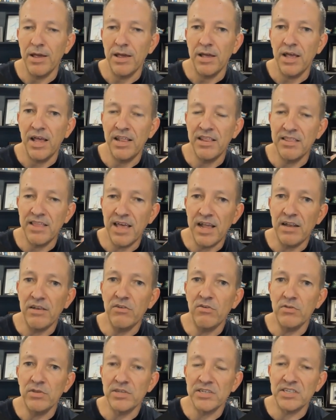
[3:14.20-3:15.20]
and then
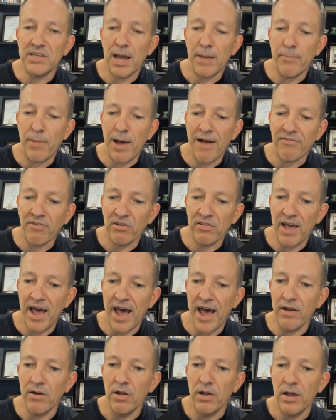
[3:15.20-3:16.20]
do the step after
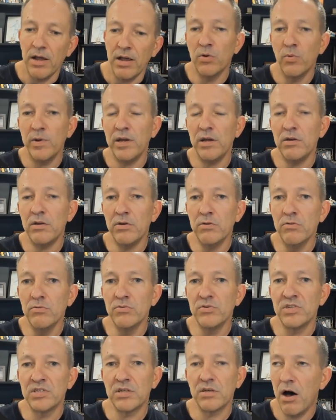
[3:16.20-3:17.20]
that. When you
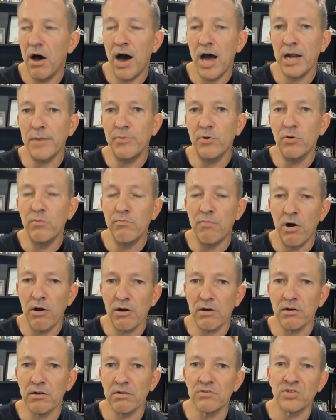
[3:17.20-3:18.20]
use audible
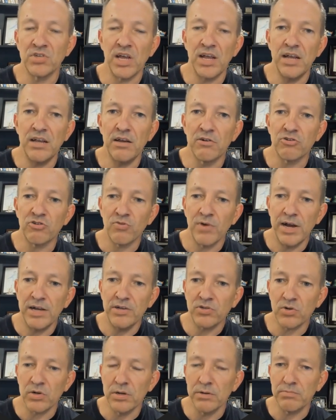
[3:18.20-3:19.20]
markers in your
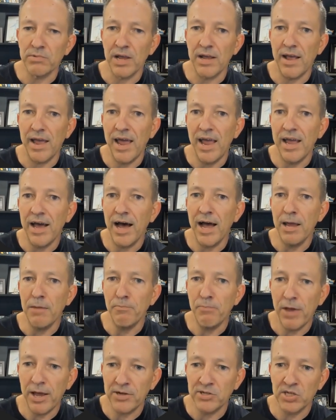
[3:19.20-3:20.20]
transcript, AI
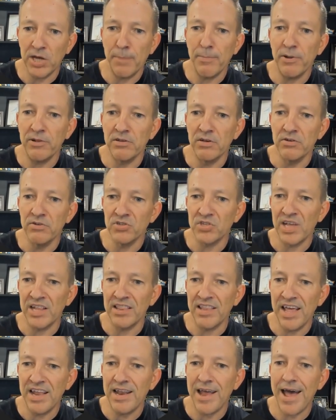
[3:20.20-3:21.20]
picks up on those and
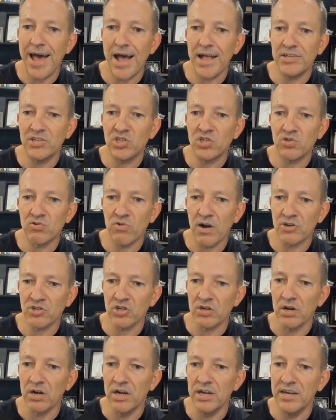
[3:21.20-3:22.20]
then adds
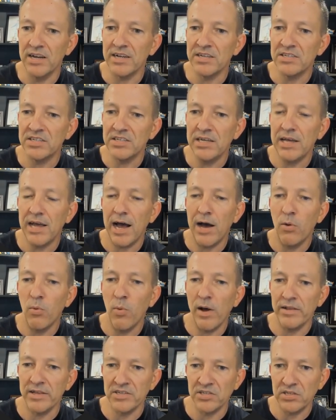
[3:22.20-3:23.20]
structure, and you can see how
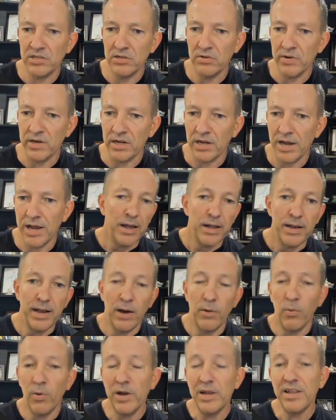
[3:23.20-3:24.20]
well it's doing. Now,
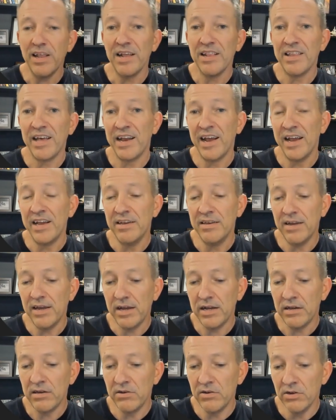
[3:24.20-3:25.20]
one thing that I
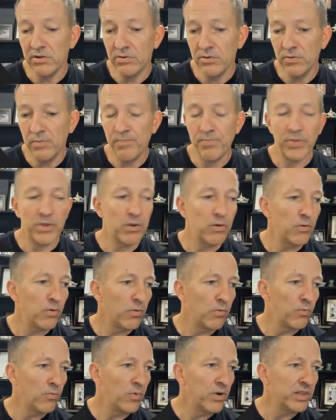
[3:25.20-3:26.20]
did do
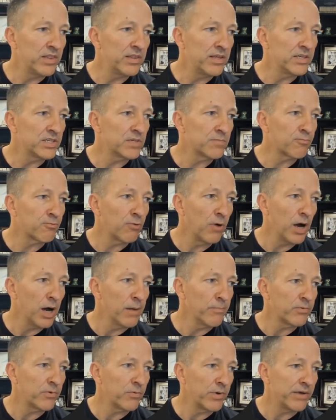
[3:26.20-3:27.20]
with this
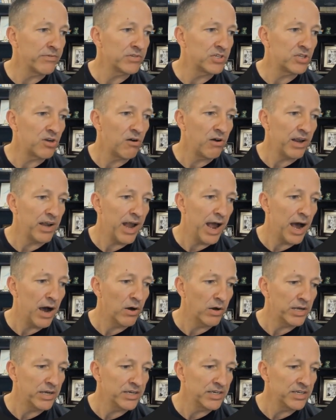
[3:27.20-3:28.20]
prompt when I was starting
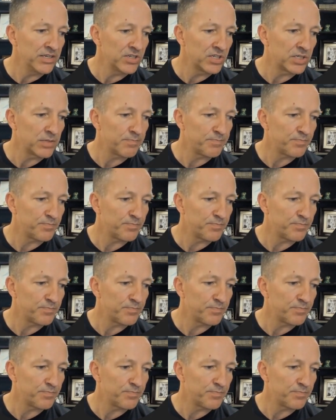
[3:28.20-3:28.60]
out is